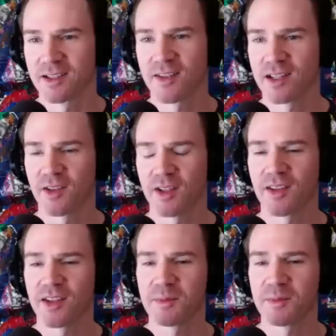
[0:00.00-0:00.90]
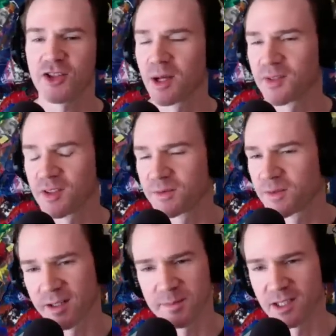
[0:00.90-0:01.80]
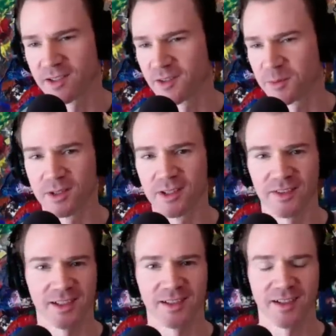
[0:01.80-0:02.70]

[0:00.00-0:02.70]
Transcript: not gonna. Unless somebody jumps in front of me and spoils it.